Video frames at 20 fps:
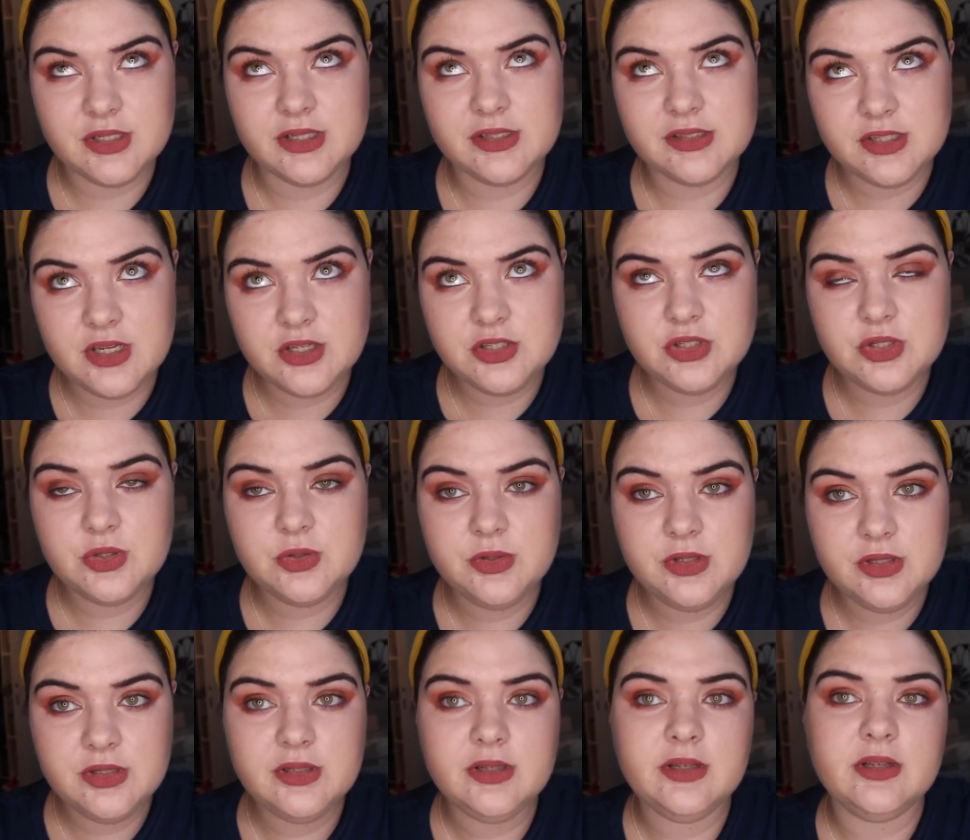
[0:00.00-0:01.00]
surgical
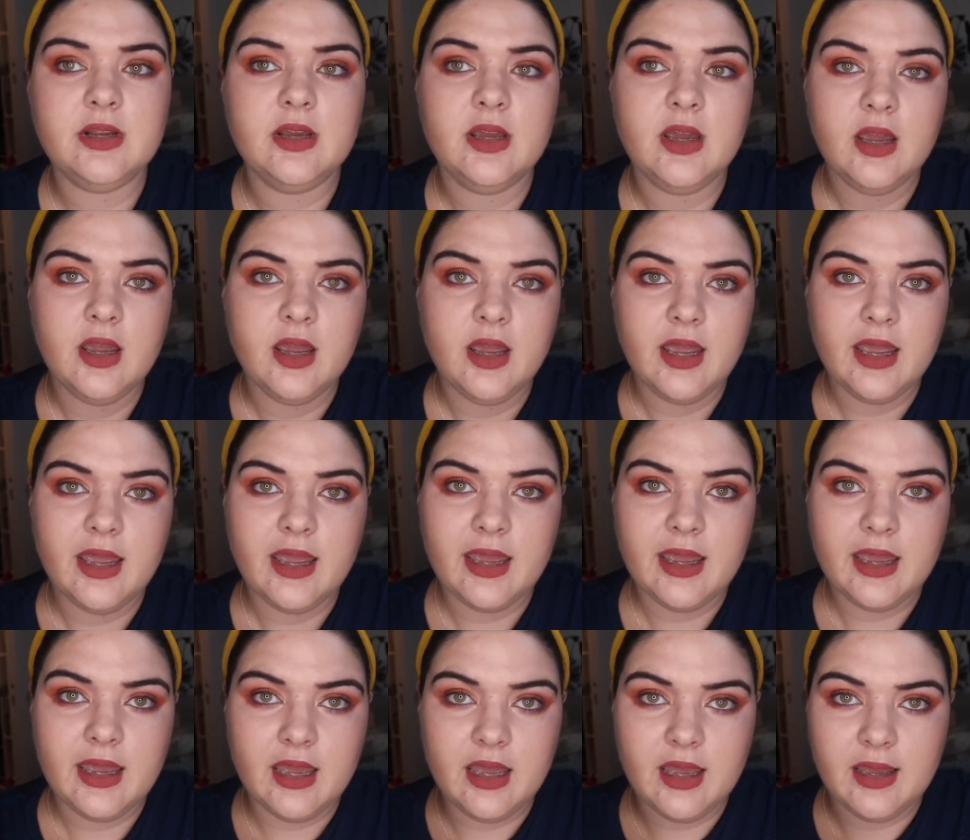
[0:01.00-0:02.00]
unit,
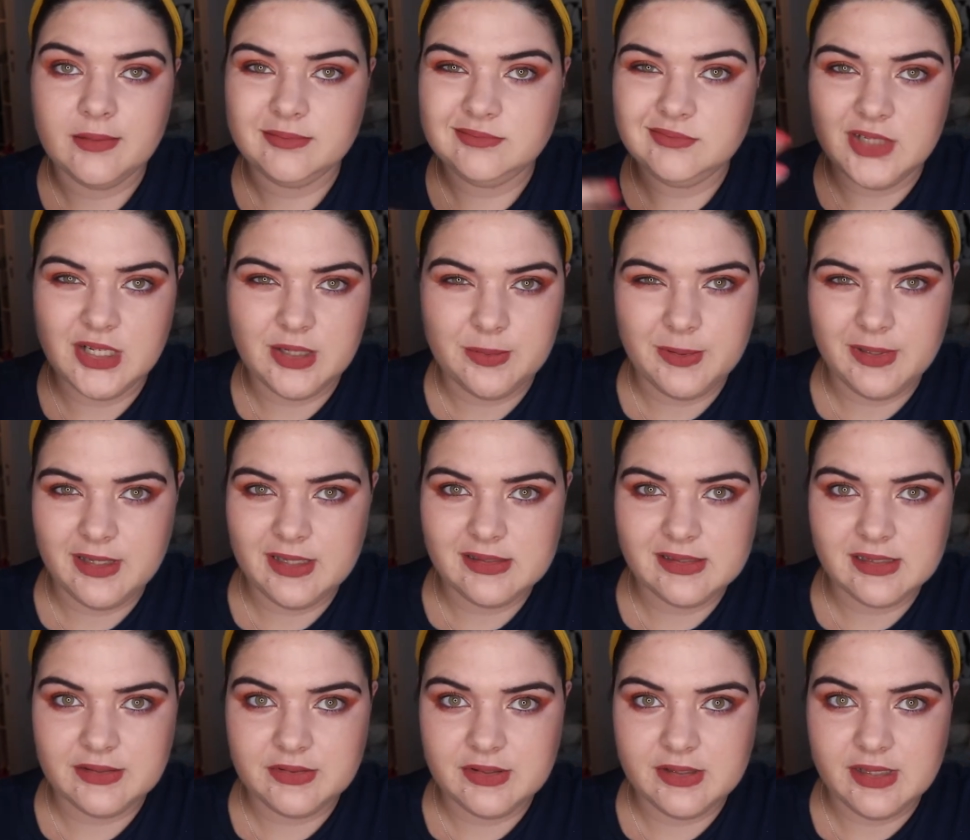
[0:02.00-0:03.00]
helping
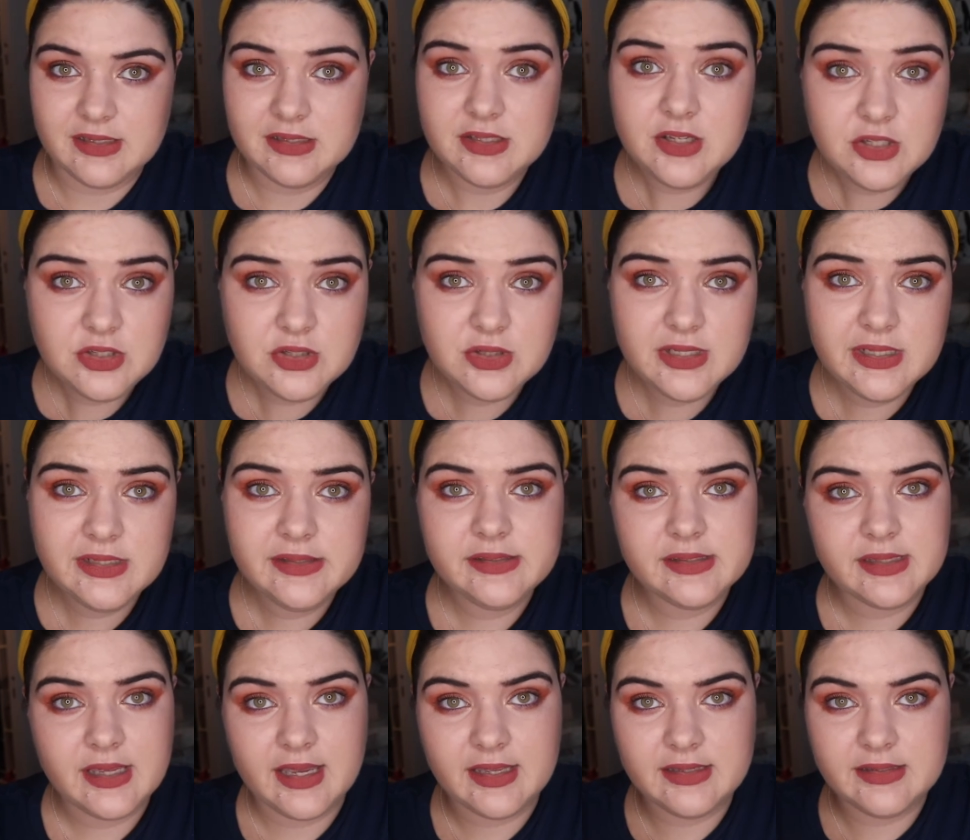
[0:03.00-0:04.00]
kids after their
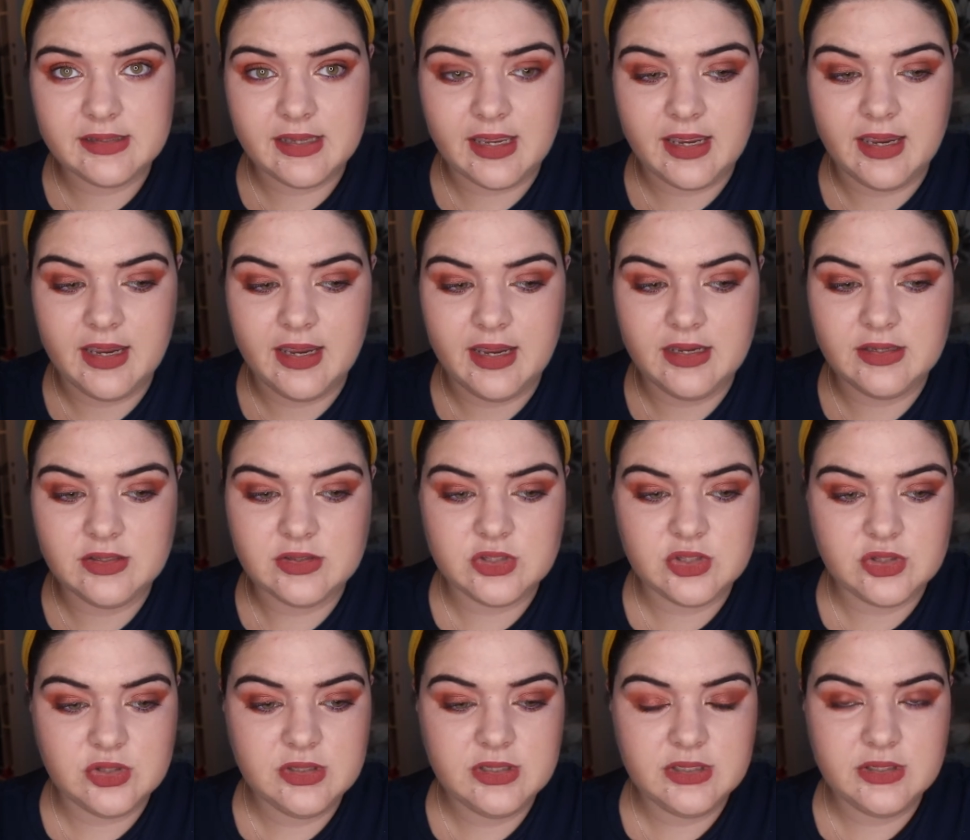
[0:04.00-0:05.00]
surgeries as a
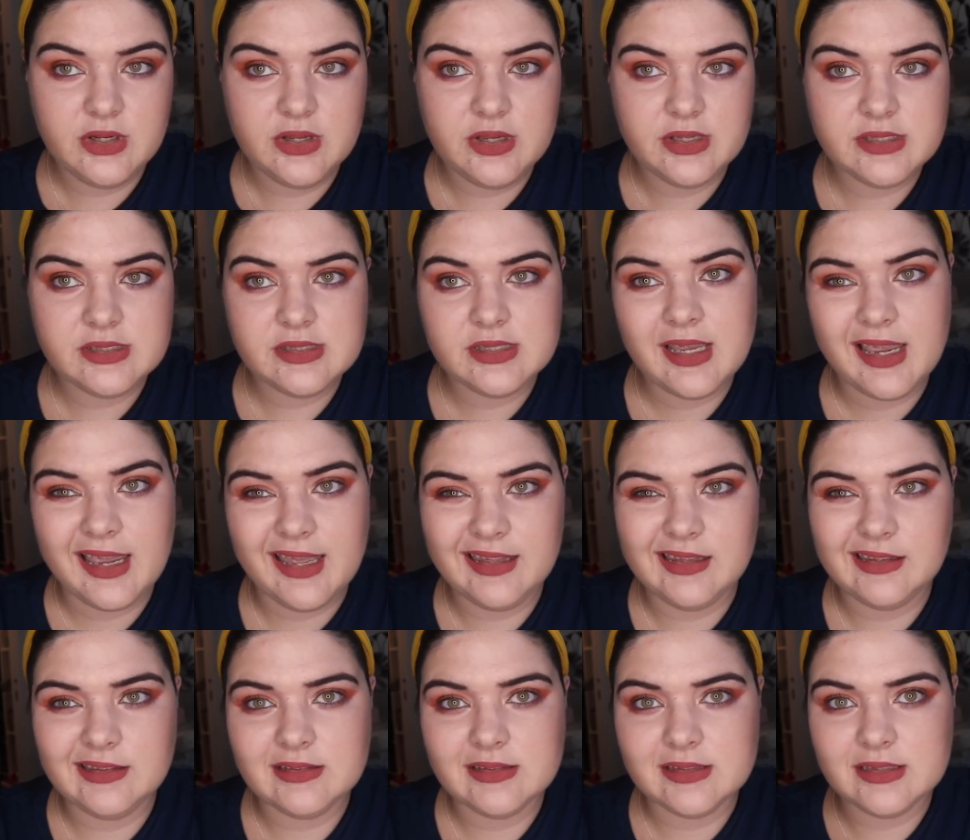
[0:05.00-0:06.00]
student nurse,
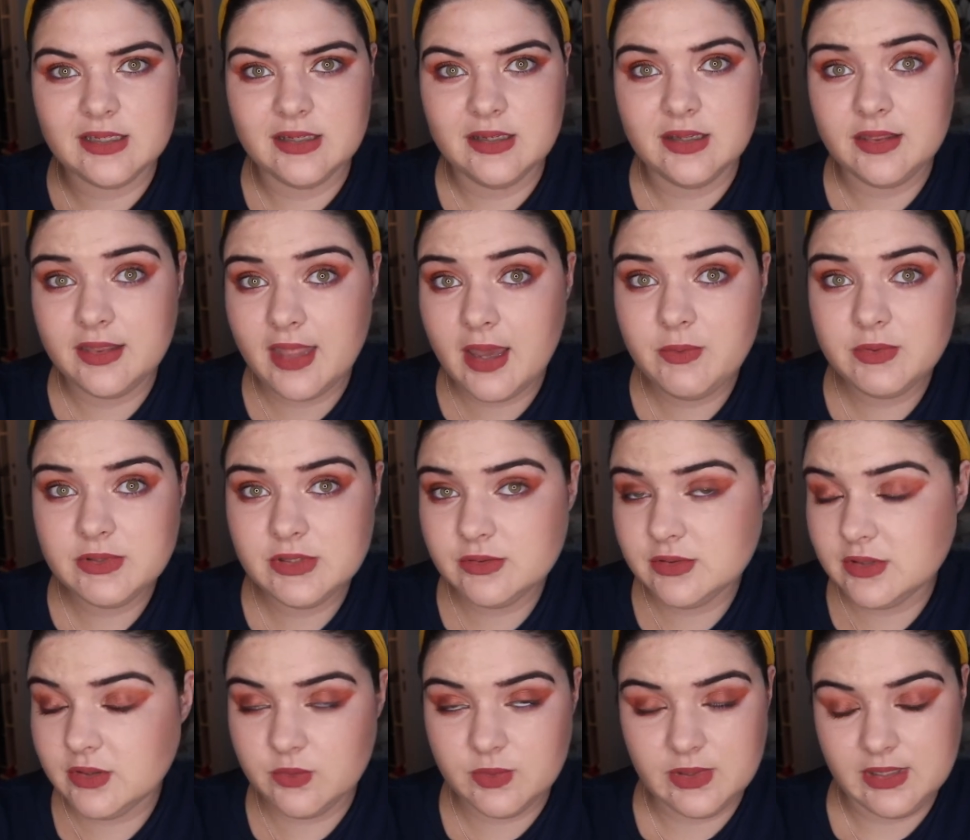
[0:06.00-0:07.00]
and that was
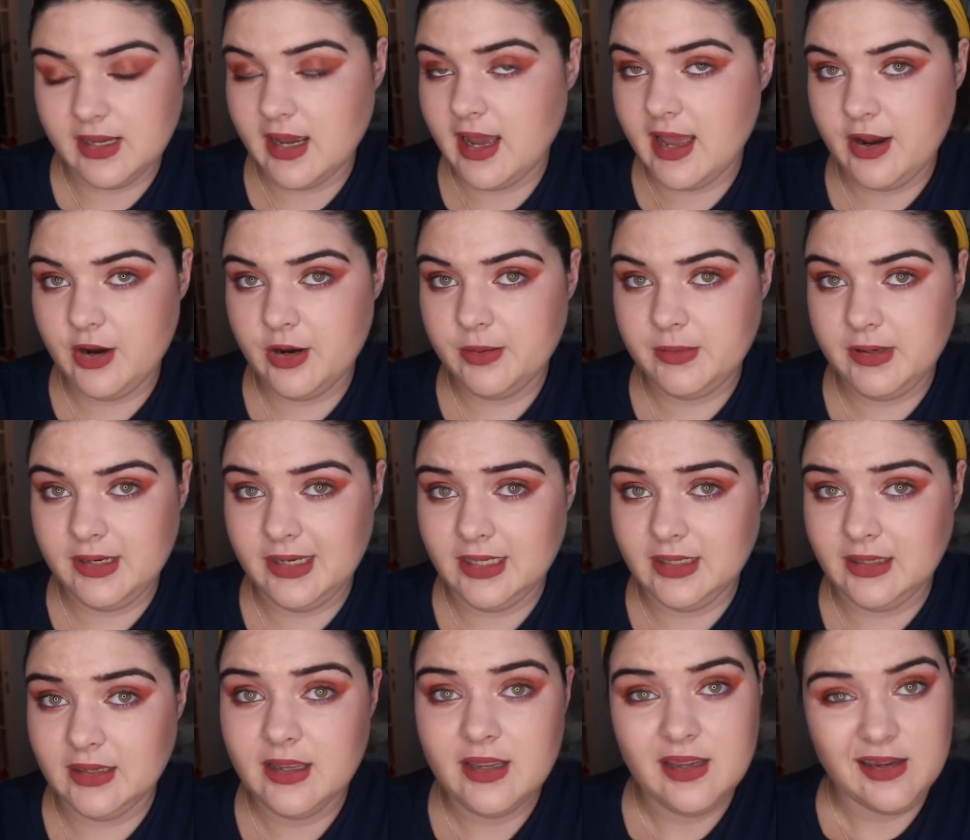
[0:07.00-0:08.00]
also really
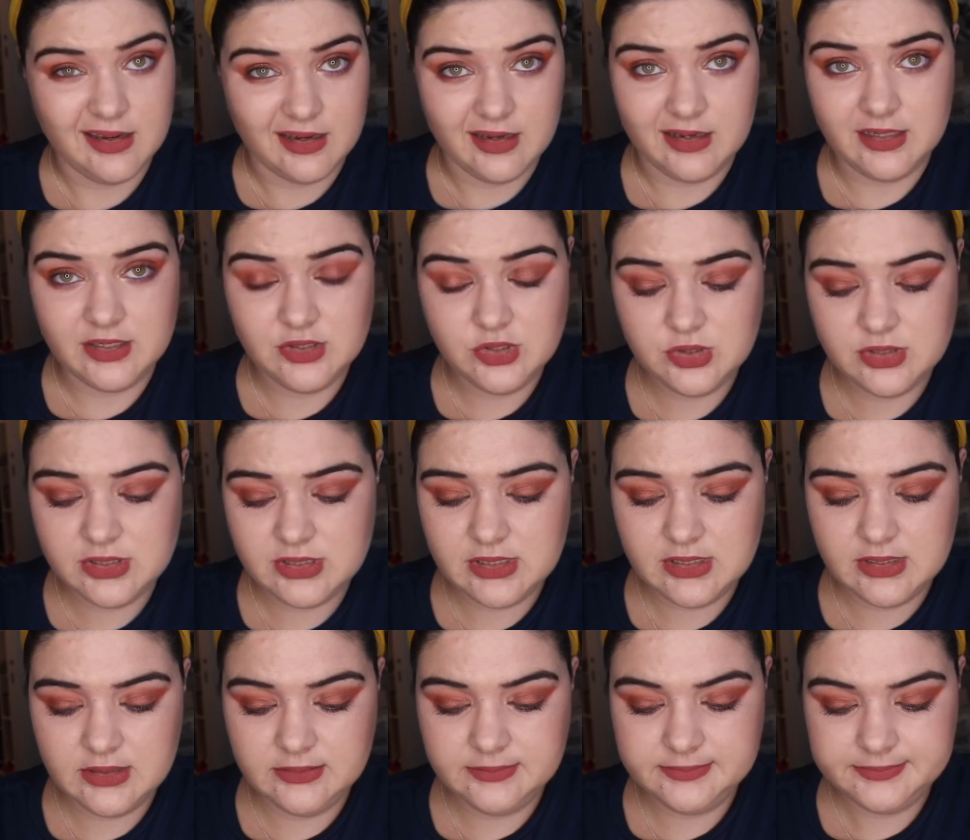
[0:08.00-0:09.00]
eye-opening and
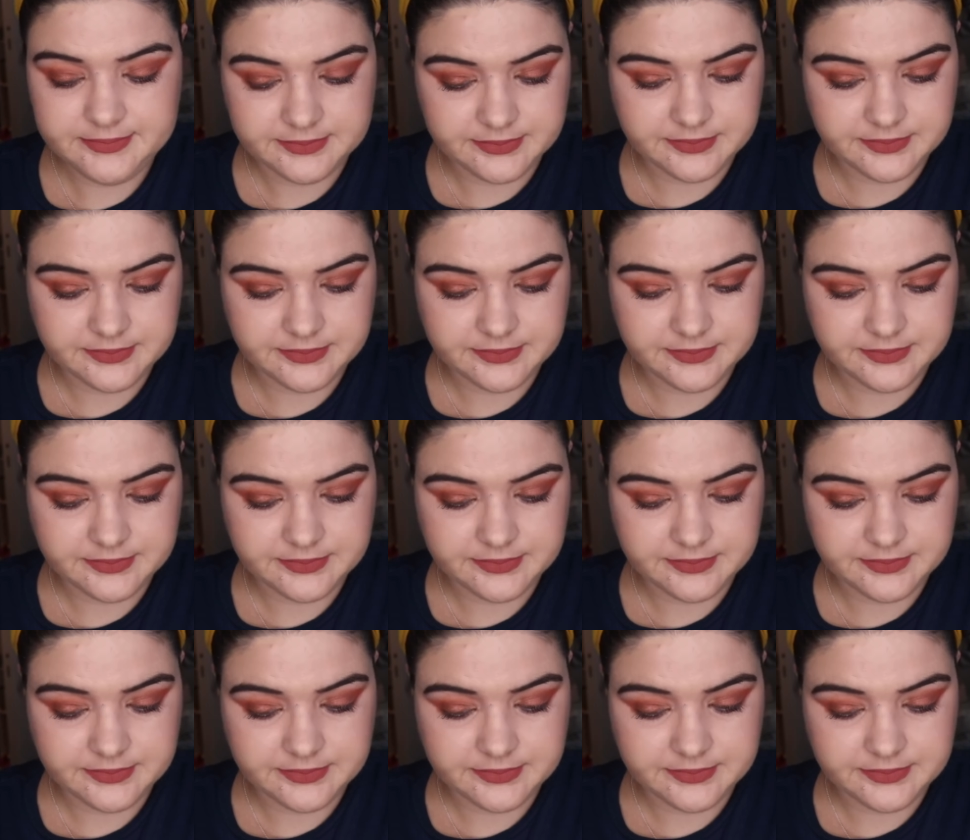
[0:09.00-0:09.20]
interesting.